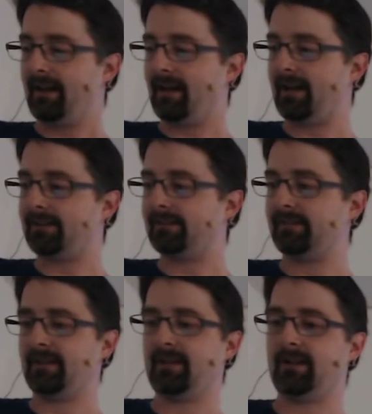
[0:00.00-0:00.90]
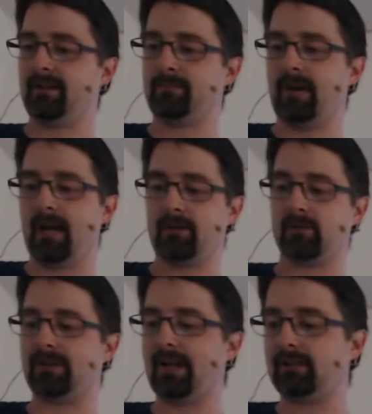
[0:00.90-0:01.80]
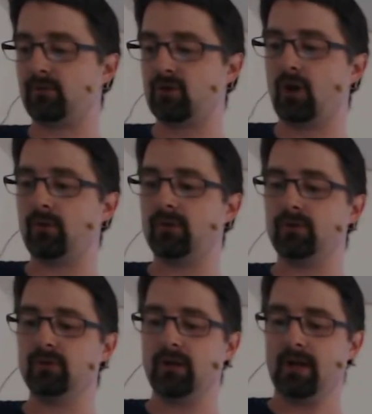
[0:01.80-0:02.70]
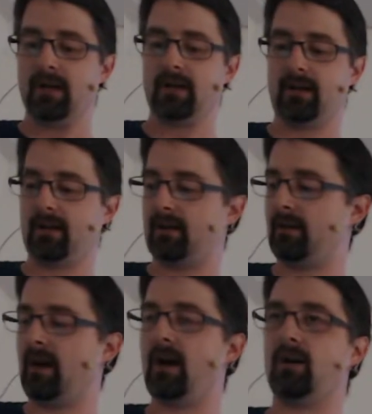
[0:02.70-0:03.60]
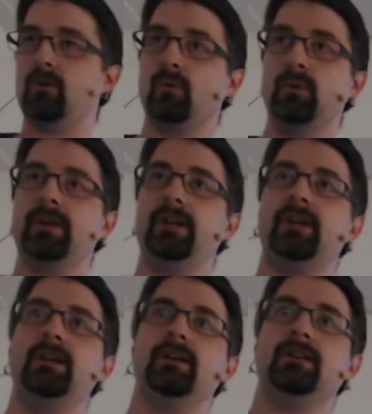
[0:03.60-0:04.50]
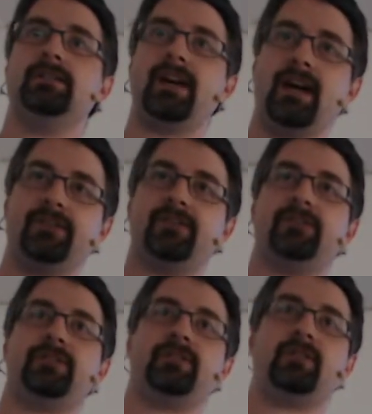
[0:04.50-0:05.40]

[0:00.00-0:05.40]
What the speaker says: And I would like to show you how we test,